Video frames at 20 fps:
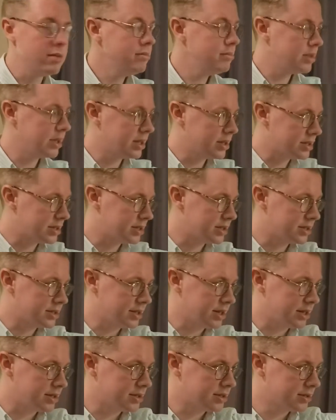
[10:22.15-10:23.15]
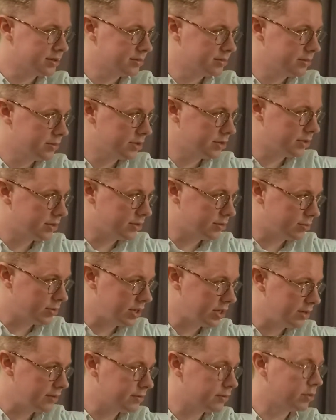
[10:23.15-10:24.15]
because it says
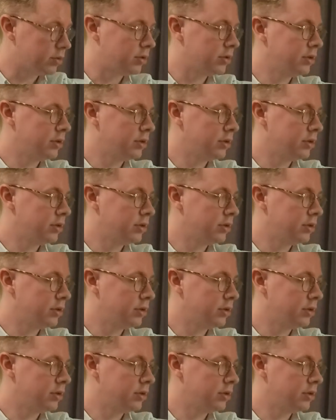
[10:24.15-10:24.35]
3, 4,